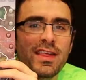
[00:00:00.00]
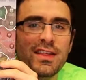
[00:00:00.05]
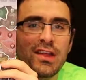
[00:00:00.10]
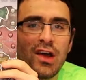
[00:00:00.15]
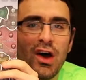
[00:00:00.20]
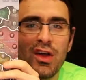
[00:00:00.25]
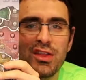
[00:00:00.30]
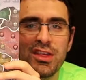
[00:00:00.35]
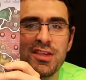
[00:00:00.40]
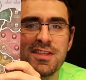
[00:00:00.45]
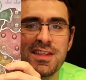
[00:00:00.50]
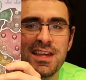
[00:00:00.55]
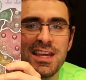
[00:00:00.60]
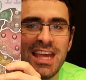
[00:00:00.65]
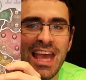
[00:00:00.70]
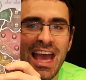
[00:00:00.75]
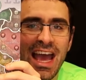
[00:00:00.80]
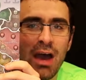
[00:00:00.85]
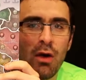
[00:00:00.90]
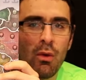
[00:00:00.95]
start to see
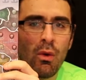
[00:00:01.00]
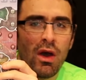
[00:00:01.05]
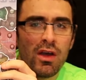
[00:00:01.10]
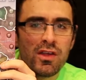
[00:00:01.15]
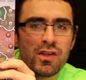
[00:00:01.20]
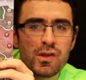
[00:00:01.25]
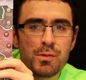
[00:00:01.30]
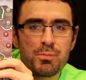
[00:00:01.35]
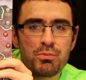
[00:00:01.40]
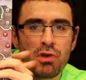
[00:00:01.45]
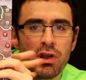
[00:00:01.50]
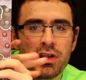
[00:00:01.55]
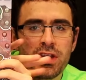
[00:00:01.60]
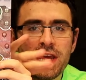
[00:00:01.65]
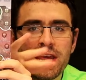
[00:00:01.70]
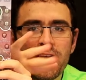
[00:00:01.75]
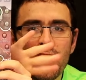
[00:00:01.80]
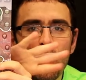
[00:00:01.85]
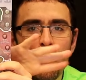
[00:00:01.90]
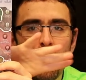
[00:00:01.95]
how
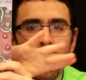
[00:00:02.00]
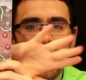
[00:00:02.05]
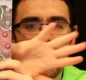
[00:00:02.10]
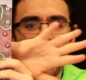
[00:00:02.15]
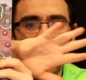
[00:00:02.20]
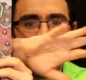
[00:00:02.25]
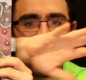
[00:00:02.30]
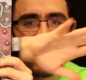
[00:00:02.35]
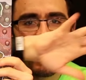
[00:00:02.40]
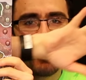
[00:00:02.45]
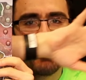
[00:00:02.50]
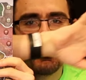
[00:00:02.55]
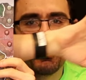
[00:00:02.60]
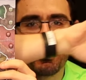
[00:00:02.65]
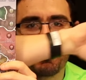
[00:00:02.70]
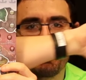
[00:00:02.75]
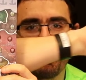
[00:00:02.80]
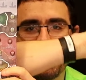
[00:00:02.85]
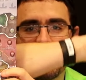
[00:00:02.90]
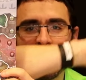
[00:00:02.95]
spreading
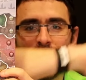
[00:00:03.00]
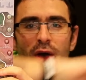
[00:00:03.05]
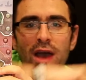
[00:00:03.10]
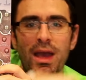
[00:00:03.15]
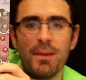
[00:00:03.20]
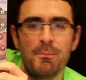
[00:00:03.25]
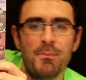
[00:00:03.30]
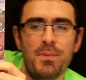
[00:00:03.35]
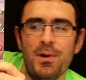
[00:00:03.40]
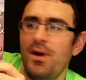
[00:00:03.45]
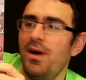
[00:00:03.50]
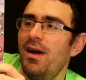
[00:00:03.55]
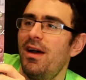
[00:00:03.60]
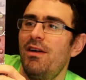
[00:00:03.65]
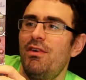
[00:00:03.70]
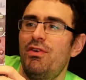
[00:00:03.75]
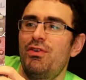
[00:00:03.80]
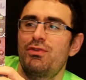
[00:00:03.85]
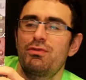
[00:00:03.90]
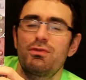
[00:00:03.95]
your
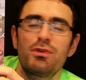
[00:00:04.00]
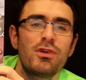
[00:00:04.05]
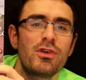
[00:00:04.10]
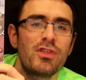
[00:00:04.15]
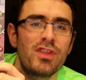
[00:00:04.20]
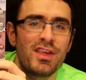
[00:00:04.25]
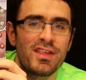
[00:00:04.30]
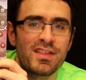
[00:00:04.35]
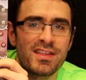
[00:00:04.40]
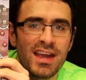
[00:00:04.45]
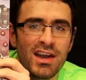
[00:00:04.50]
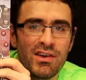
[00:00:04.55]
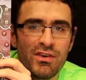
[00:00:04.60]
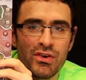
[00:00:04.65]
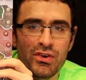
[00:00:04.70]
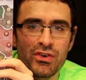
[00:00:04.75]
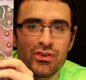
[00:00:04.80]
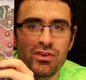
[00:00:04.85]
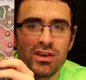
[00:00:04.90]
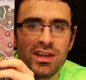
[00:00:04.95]
empire through these
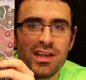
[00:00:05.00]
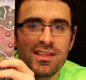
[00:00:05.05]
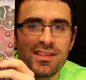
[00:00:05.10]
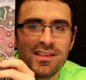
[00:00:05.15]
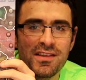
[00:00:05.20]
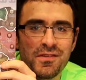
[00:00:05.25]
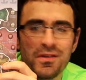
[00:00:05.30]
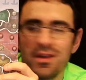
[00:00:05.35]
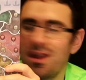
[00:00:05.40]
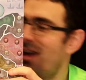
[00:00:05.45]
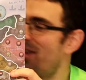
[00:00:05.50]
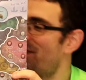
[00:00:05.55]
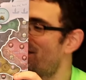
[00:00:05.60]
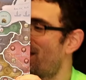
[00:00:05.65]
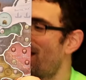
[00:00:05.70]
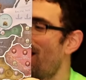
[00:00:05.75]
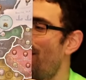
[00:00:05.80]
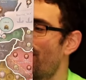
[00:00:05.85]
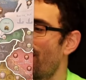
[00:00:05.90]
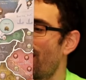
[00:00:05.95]
territories and
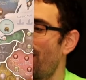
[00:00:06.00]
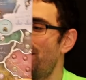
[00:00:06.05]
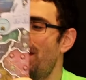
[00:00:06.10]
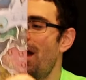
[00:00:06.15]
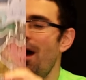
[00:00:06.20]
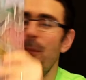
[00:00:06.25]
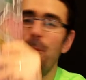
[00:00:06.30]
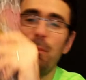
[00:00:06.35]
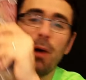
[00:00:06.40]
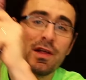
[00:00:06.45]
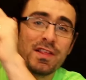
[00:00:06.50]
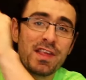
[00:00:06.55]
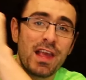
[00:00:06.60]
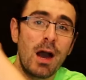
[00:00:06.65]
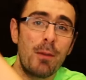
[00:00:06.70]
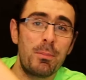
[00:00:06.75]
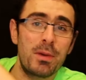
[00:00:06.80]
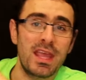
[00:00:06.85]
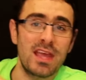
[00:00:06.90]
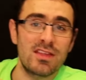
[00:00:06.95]
butting
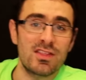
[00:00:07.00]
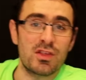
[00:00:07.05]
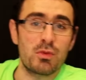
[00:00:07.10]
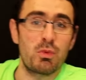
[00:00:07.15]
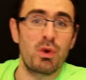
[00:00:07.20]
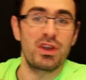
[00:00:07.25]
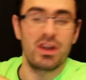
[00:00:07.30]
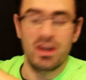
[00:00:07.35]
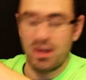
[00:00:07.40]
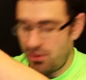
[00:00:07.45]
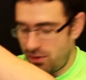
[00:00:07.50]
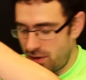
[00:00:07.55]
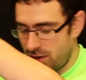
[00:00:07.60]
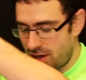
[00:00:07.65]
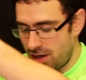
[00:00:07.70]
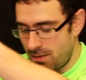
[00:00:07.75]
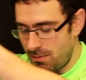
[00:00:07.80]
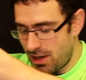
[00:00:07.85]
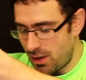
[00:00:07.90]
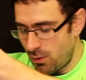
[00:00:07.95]
up against one another
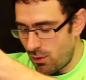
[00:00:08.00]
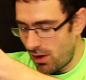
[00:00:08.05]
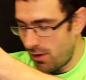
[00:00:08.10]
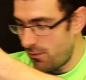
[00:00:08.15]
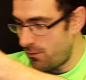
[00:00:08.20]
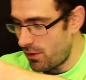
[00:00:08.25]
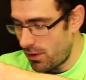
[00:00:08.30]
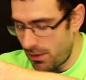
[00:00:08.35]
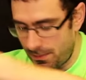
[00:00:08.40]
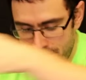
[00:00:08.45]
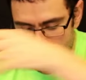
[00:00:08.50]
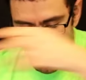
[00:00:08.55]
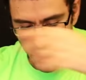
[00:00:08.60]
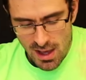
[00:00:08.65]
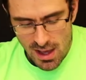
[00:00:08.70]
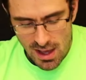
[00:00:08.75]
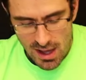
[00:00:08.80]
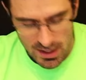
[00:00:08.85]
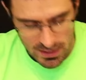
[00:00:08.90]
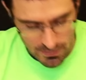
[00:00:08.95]
could be quite fun.
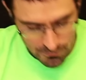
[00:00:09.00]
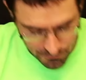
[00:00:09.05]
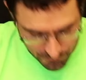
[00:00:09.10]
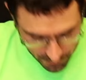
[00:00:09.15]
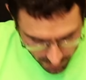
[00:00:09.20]
And then